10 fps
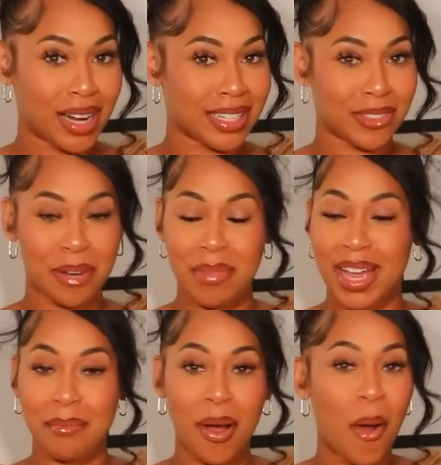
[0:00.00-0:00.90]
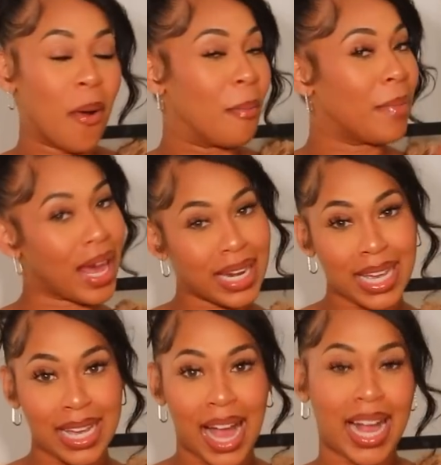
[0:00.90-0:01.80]
And I started making my own
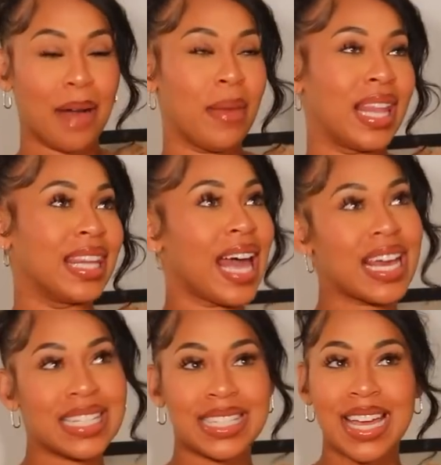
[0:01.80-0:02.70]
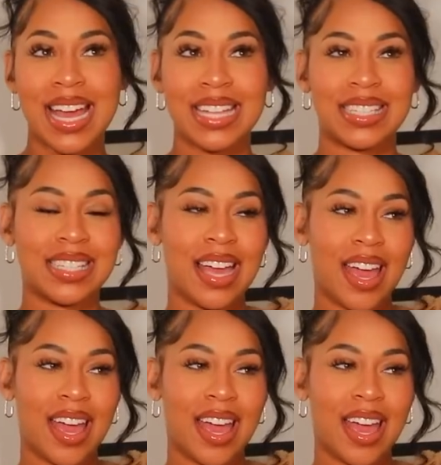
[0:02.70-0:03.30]
money. I got my license.